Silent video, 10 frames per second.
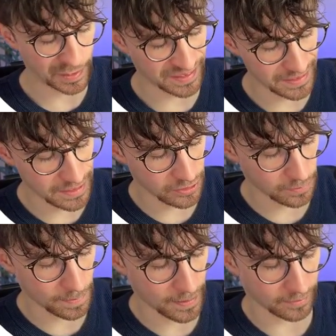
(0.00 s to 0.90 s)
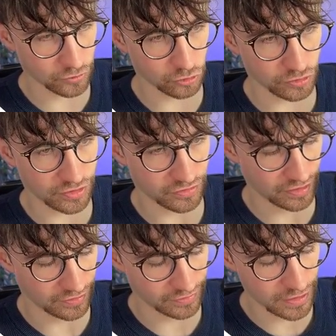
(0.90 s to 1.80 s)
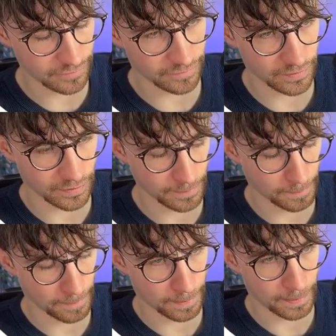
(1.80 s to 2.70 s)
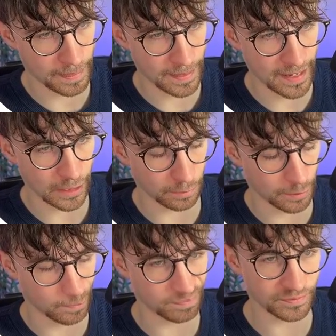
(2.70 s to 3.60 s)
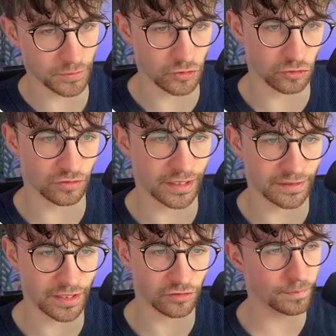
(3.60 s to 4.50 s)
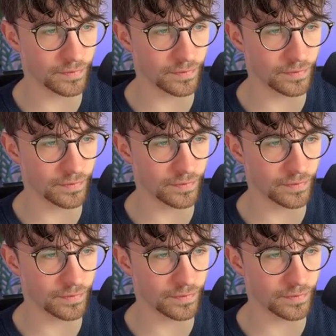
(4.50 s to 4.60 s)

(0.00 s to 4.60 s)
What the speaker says: And in here, I'm just going to say self-help, just like this.